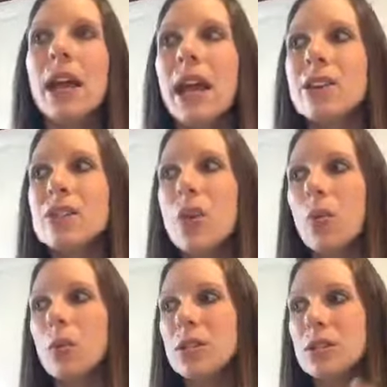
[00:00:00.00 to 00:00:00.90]
And so
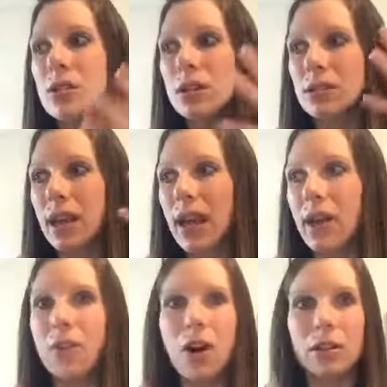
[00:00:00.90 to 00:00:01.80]
we start to
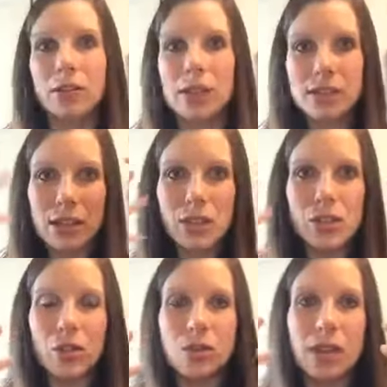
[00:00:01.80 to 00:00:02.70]
have all of these
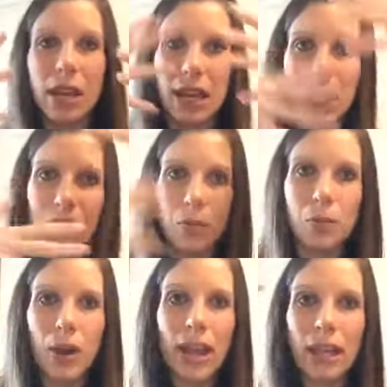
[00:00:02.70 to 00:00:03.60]
issues in the
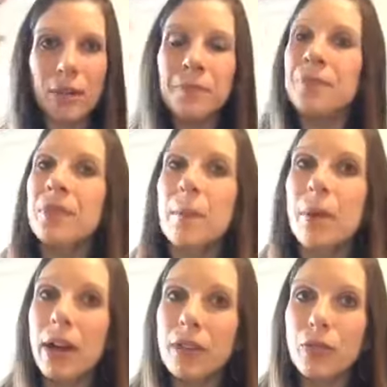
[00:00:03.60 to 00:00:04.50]
brain,
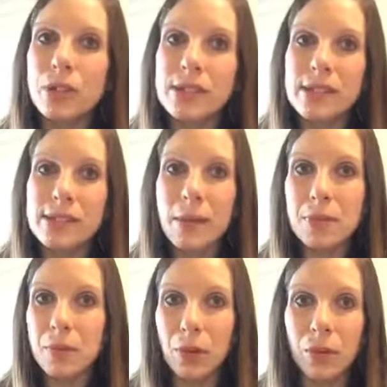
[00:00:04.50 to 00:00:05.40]
but if we're
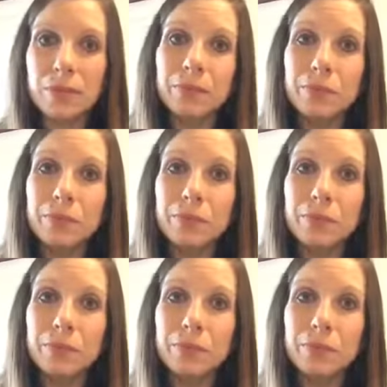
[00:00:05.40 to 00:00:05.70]
susceptible,